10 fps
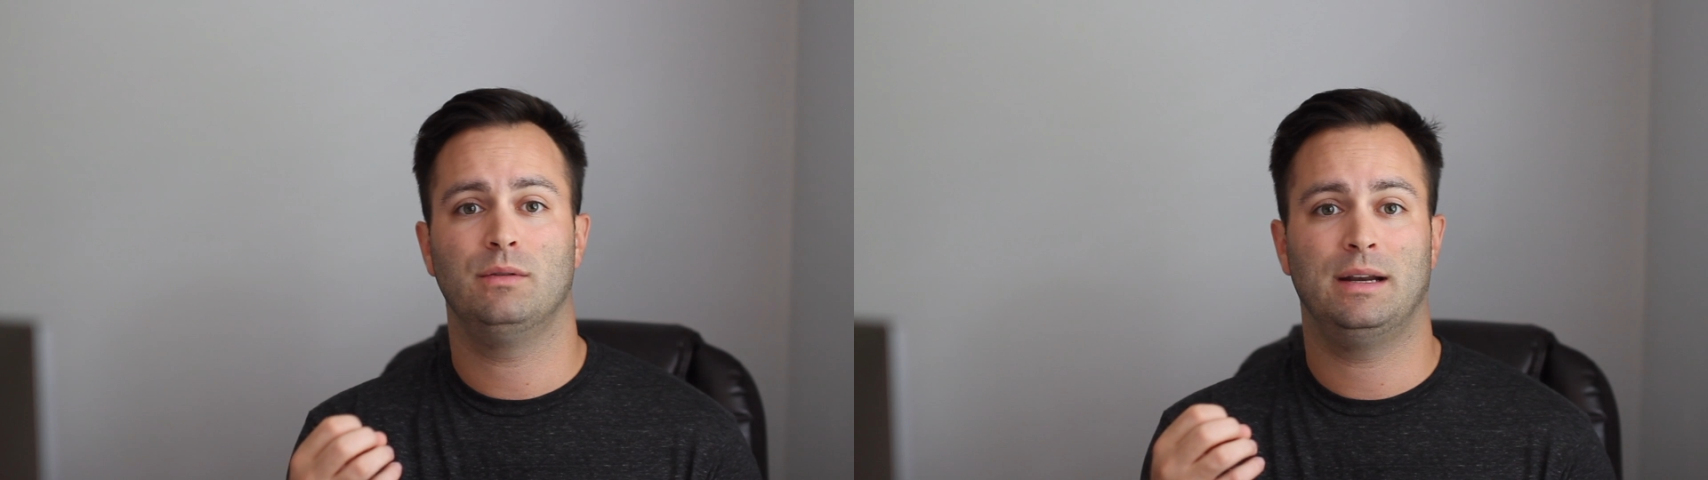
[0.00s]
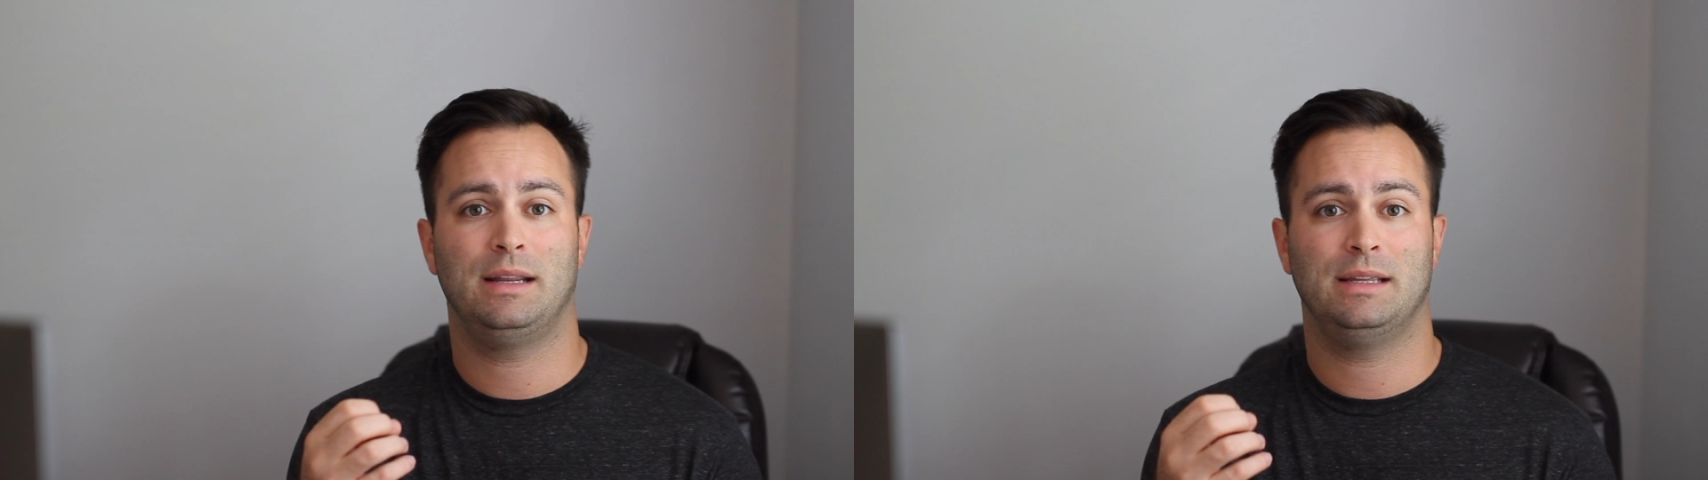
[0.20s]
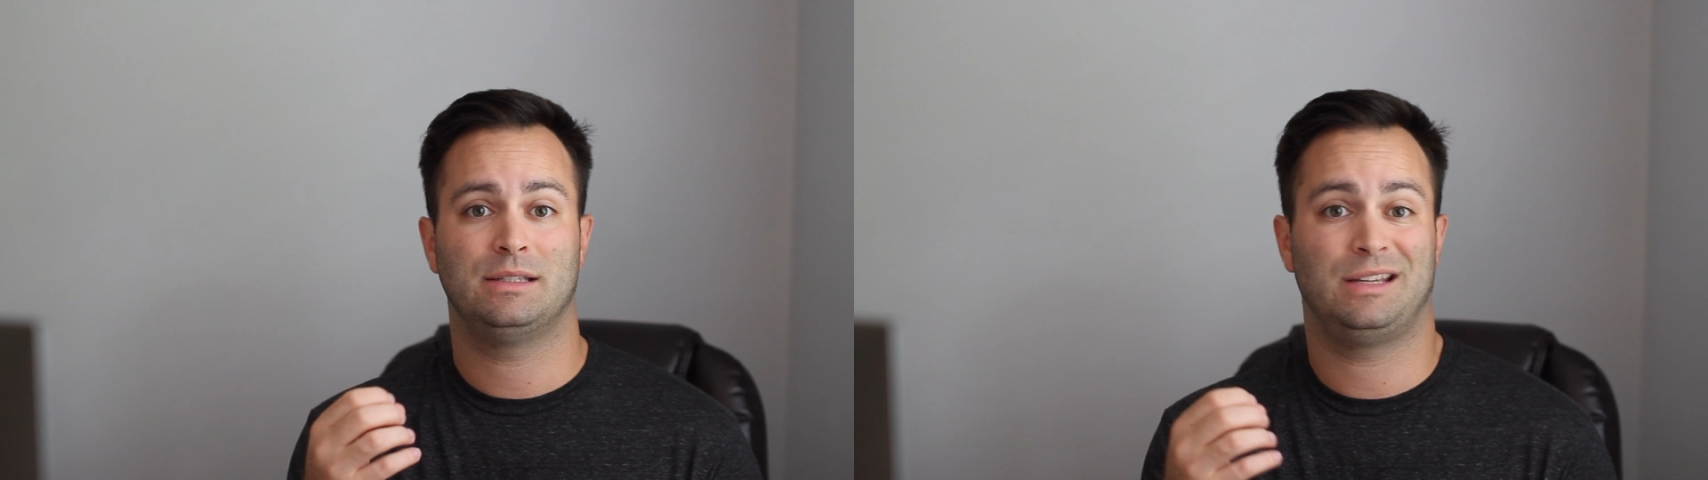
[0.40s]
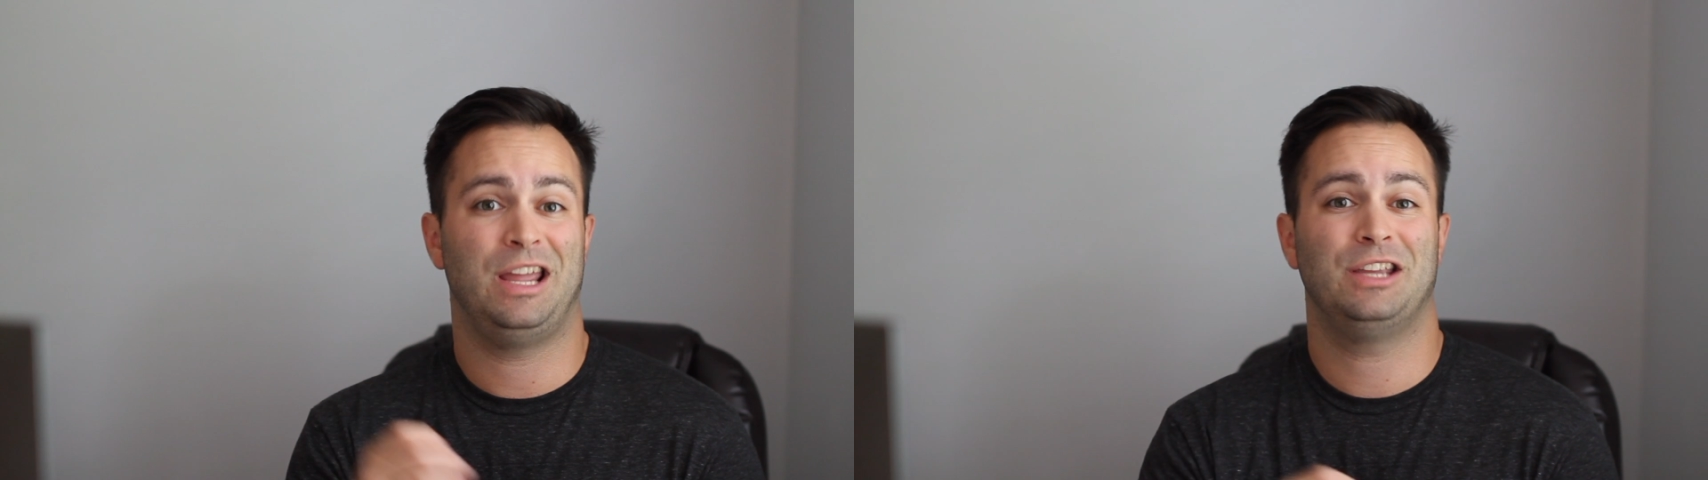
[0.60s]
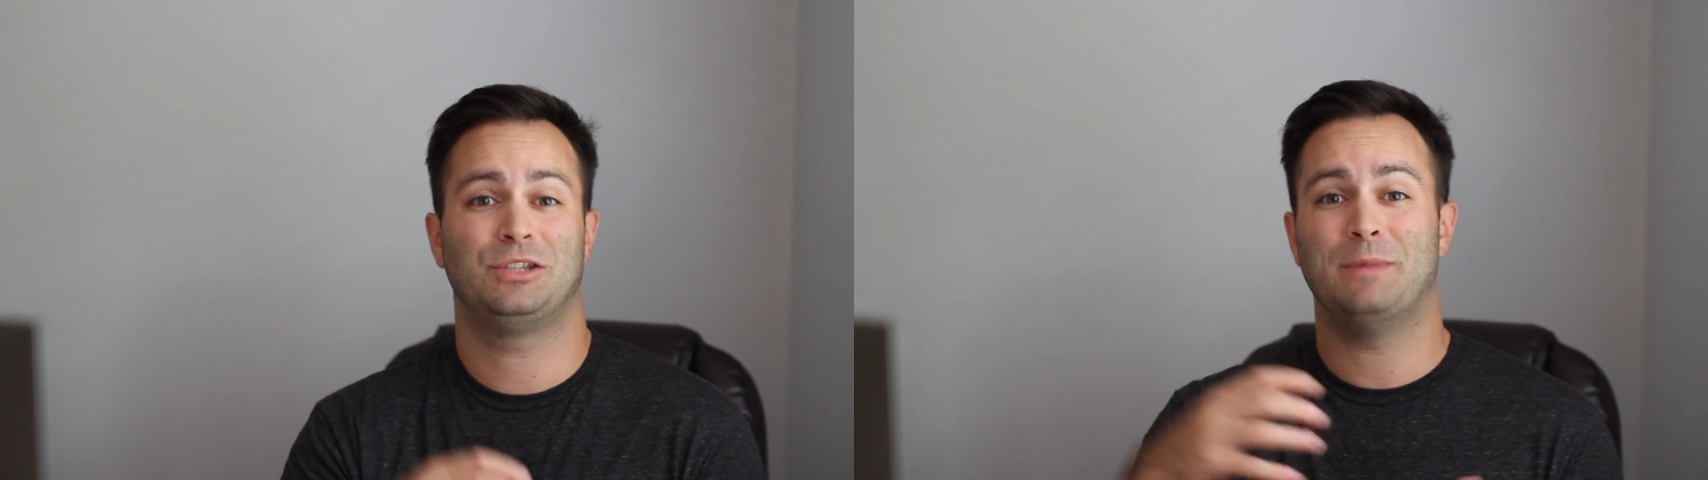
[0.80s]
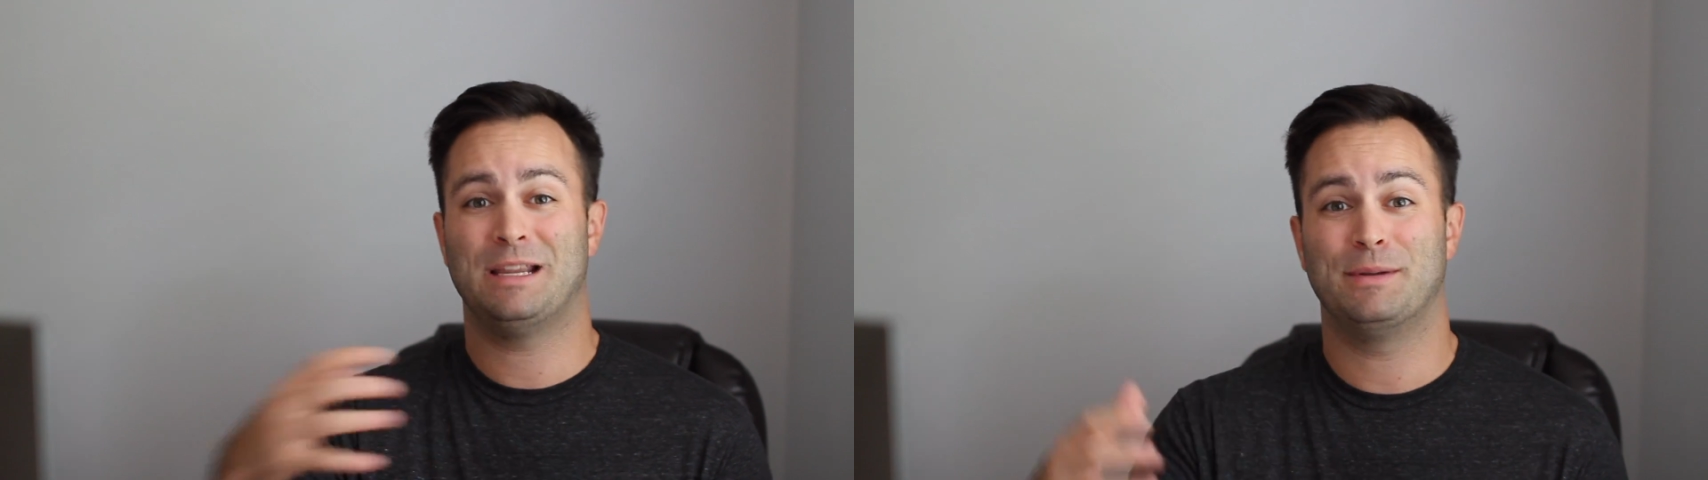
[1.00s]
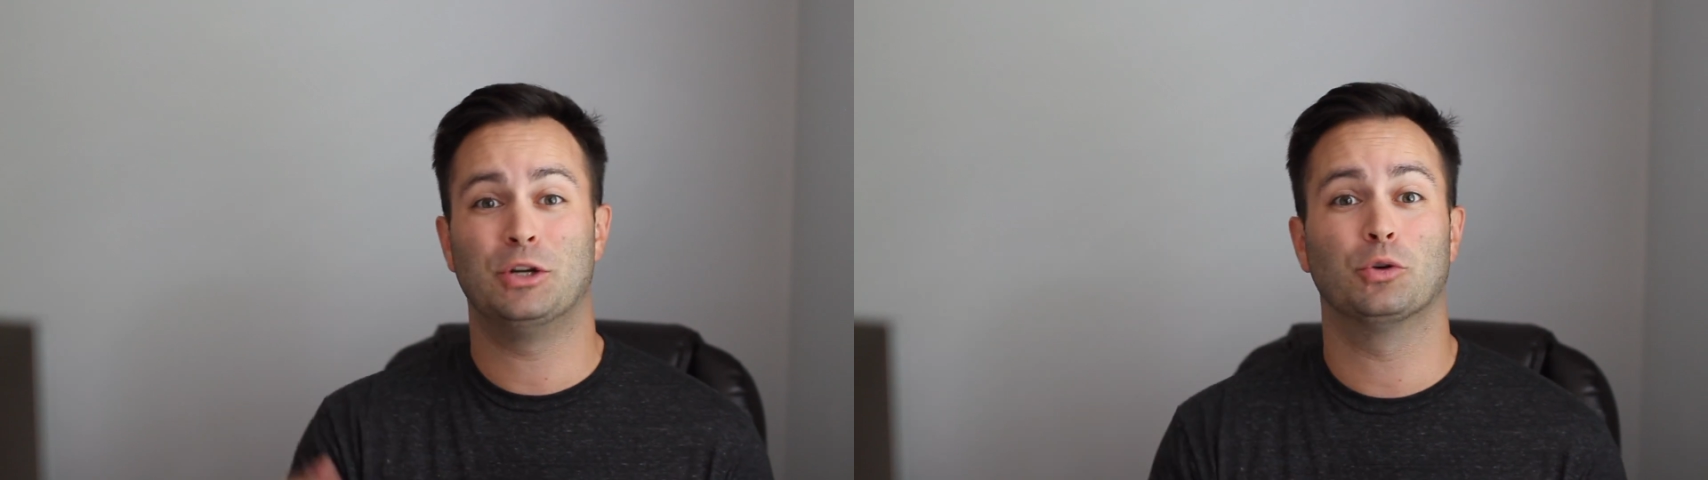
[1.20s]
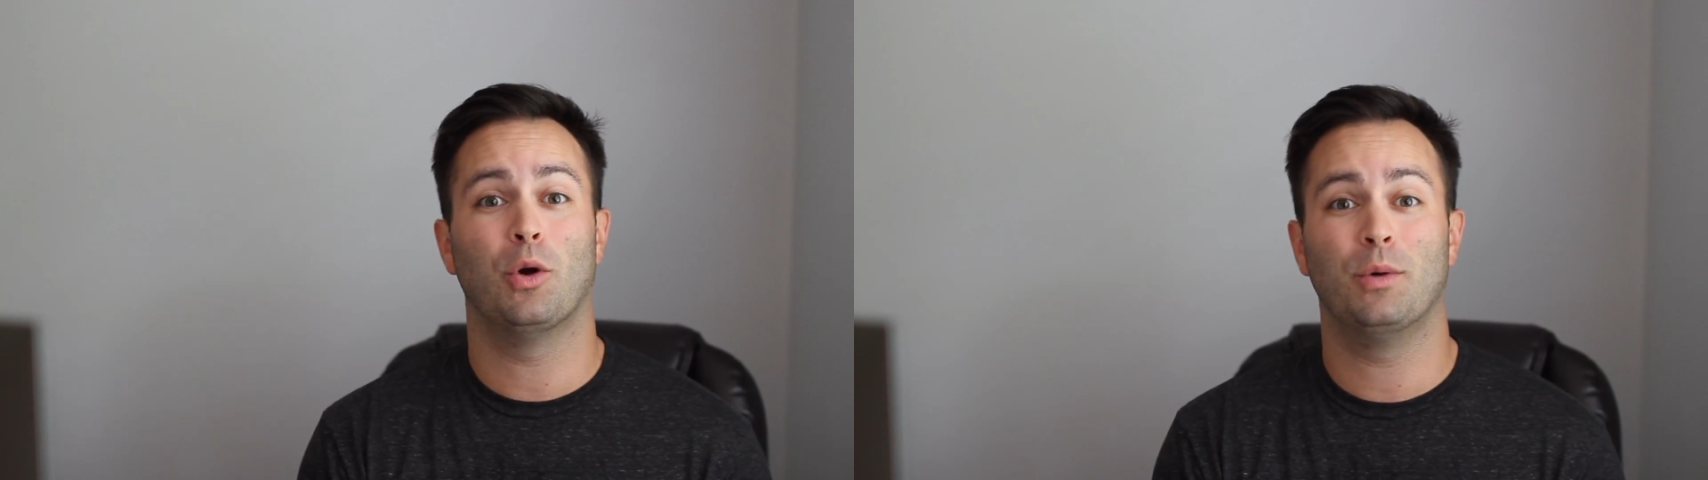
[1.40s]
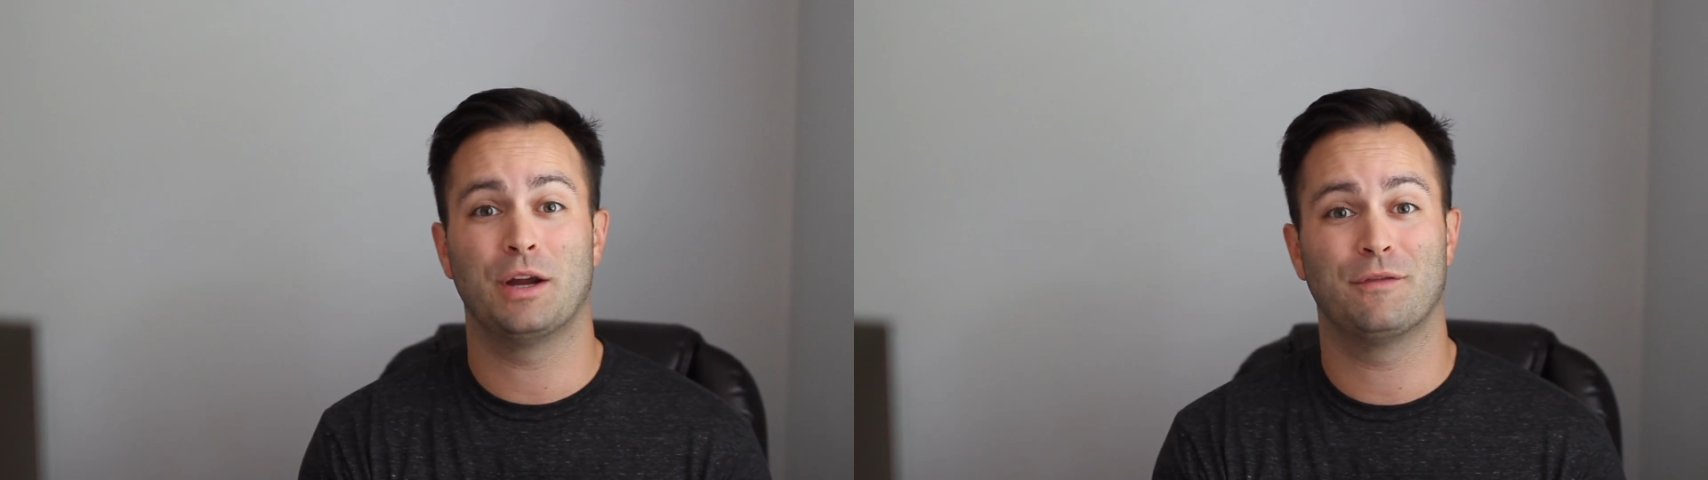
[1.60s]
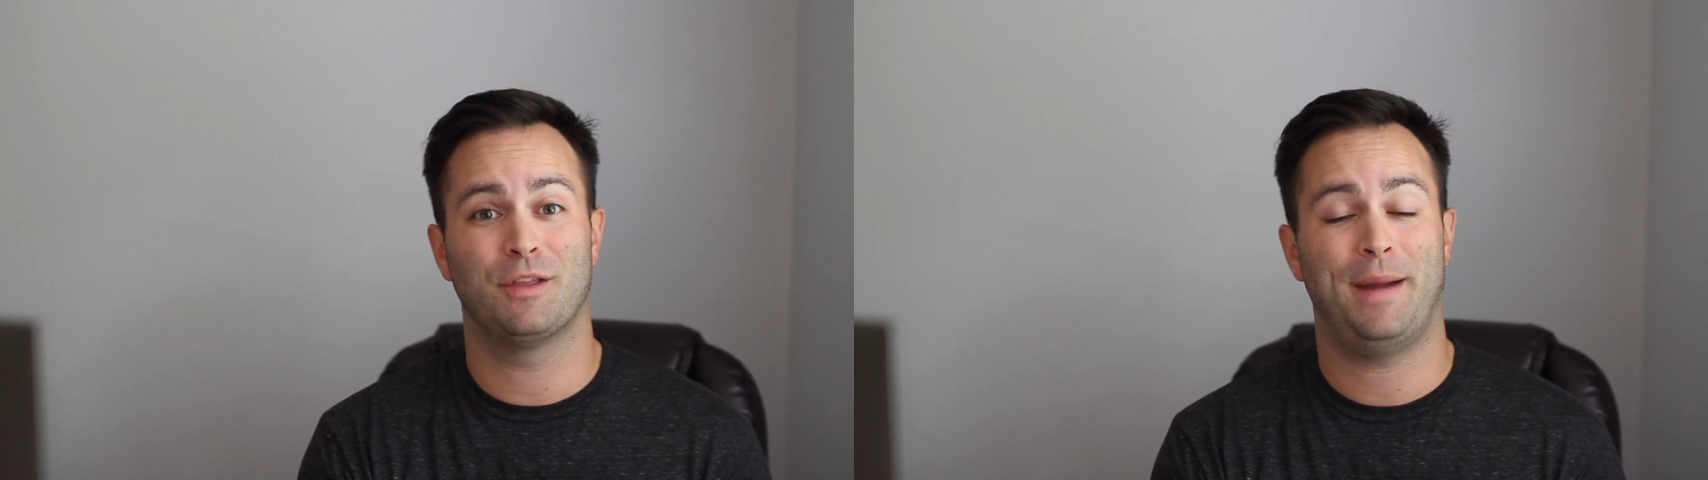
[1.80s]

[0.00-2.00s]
that has been growing over the